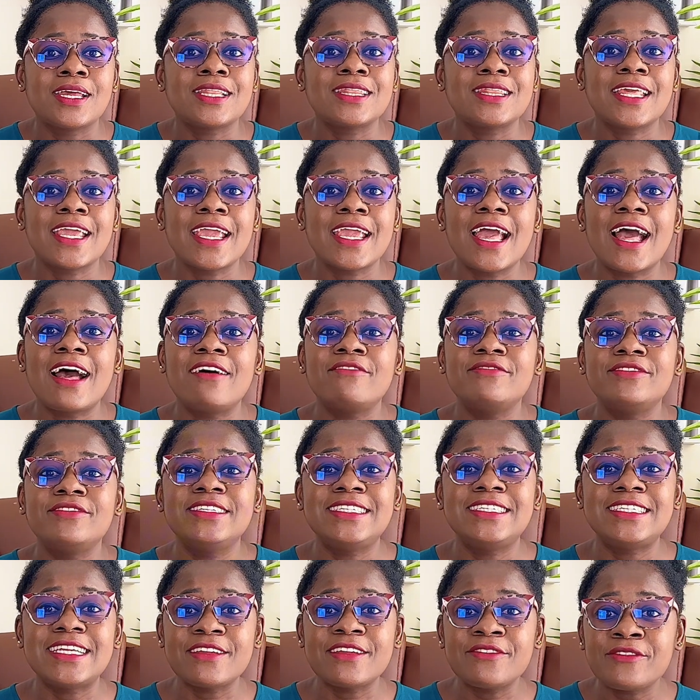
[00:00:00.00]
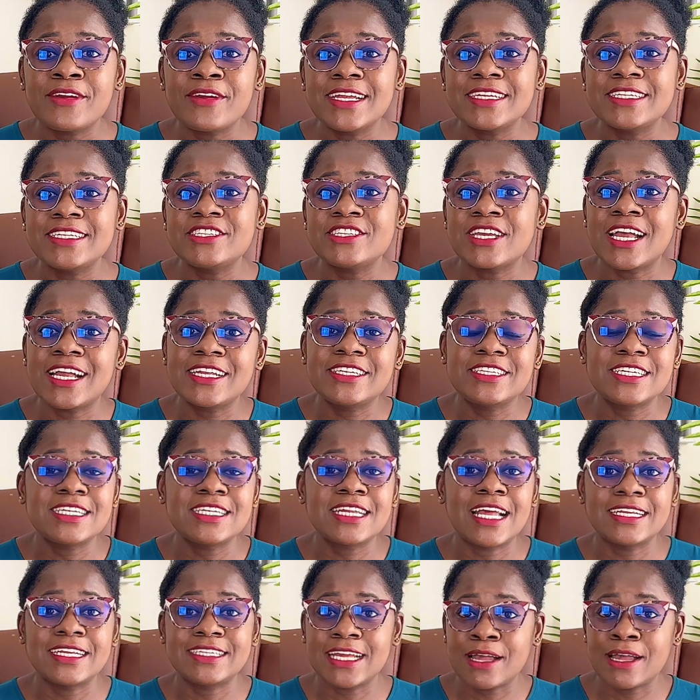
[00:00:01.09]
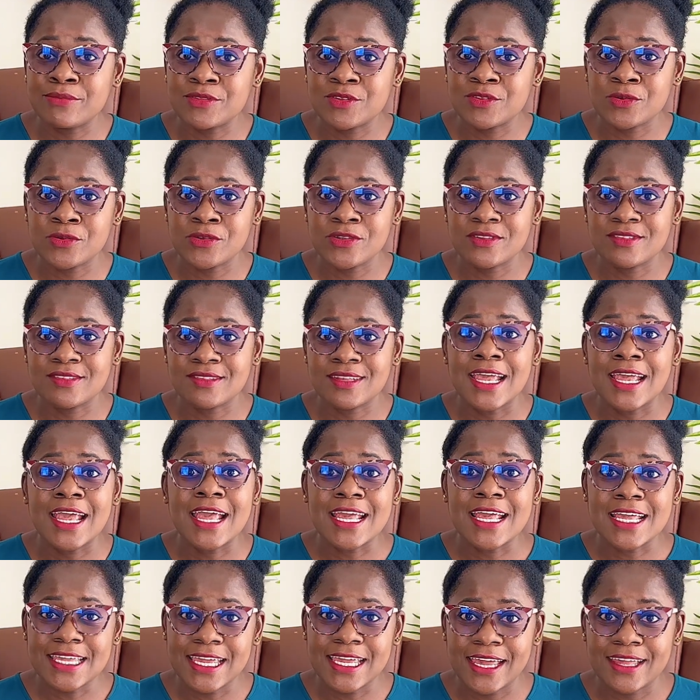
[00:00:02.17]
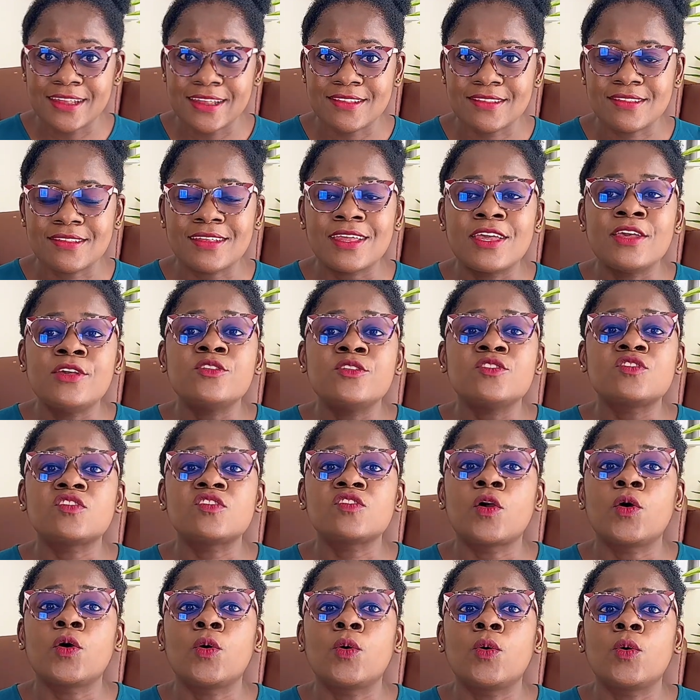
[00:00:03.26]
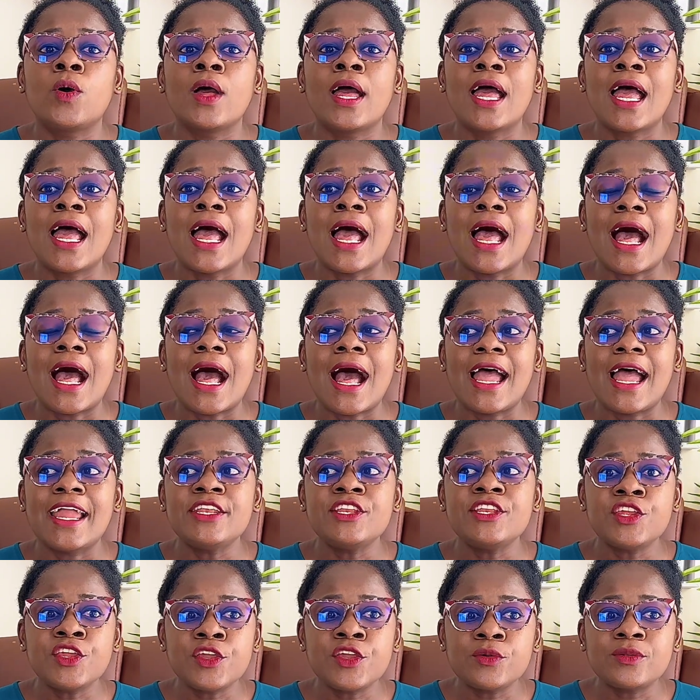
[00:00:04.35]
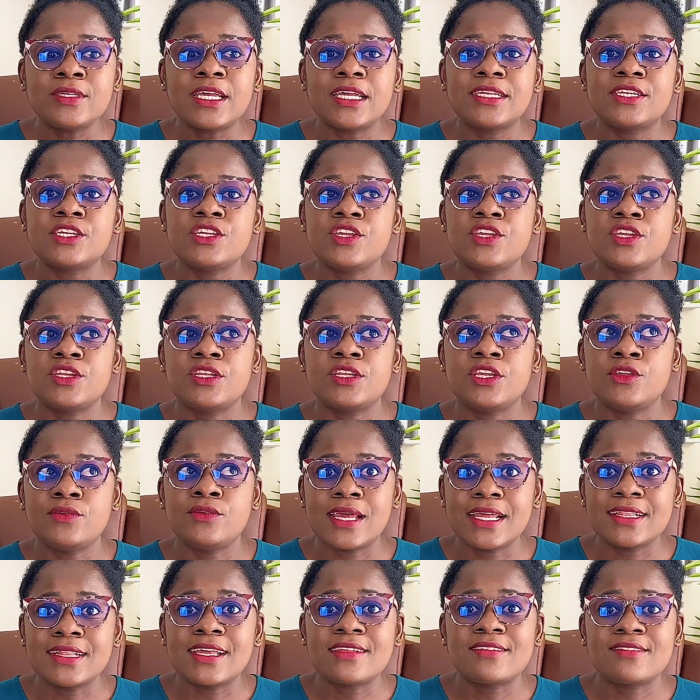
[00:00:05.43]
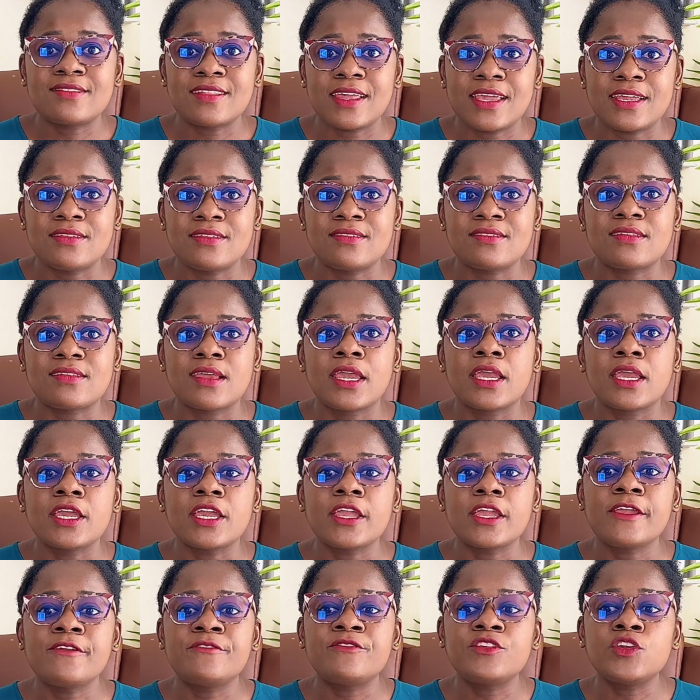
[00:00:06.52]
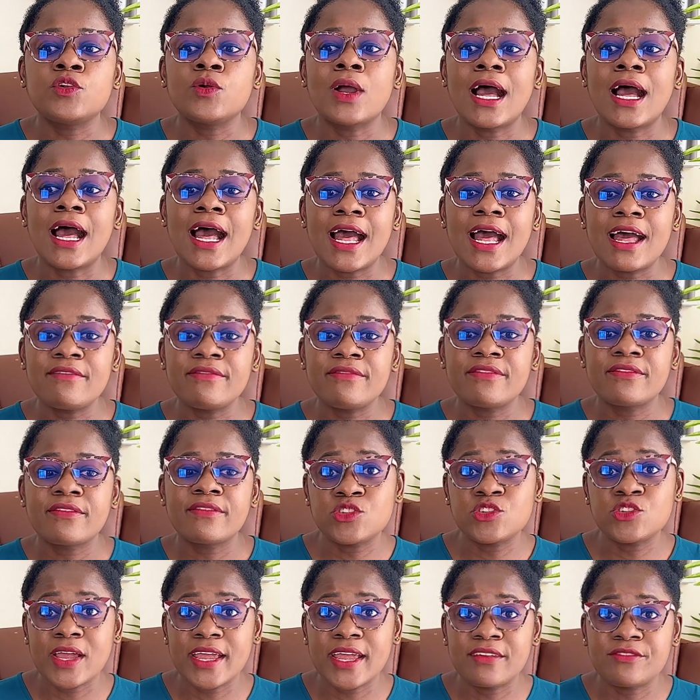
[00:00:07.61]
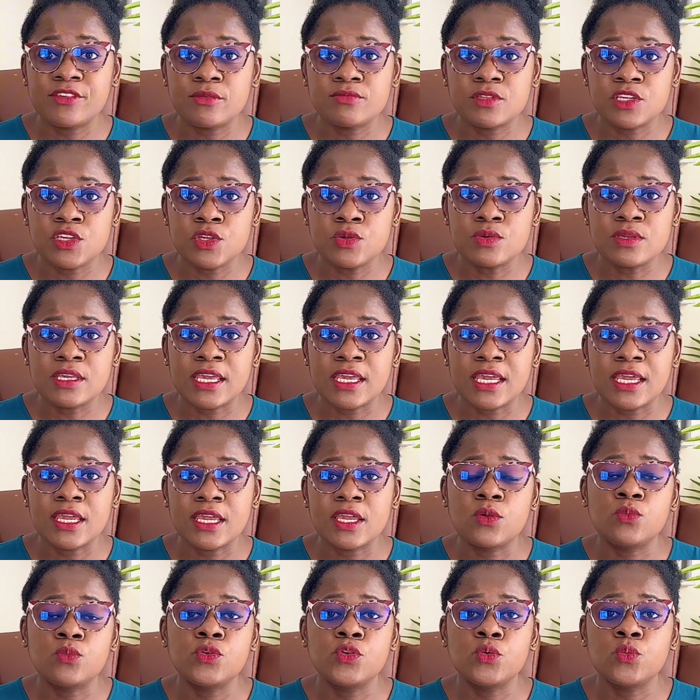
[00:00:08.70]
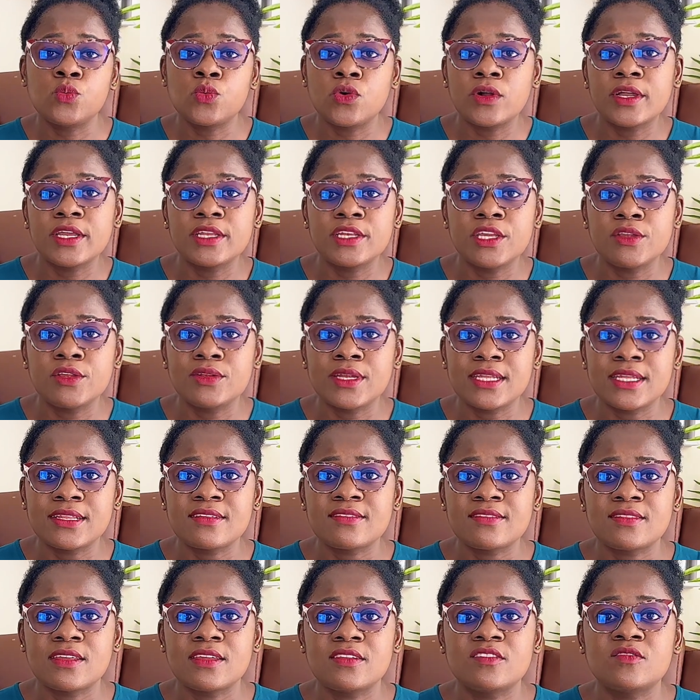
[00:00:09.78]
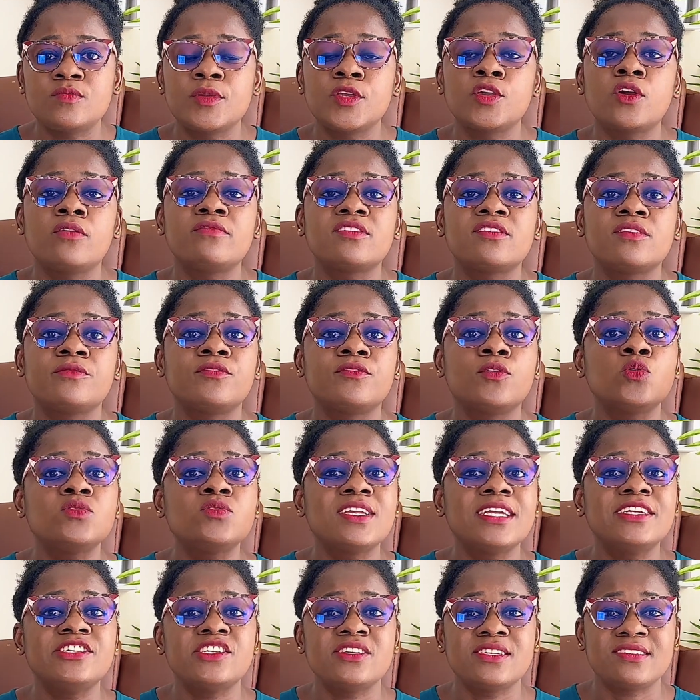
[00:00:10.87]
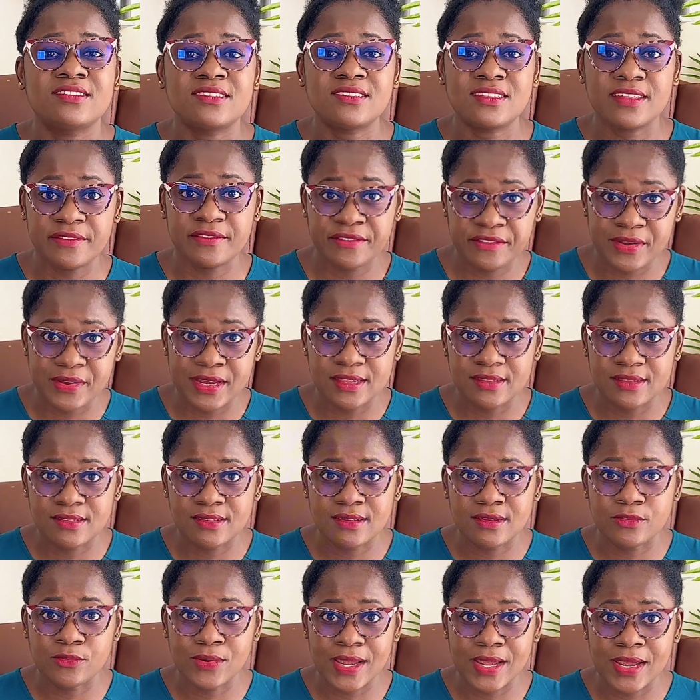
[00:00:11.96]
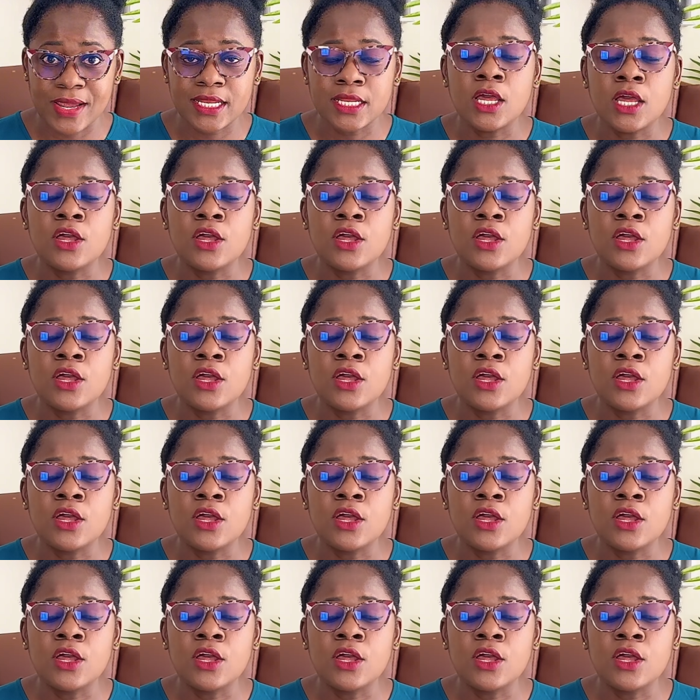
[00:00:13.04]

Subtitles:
They have different charging adapters. Yes, so I knew that the United States, if you have a dryer from the UK, it wouldn't work in the United States because the voltage is different, right?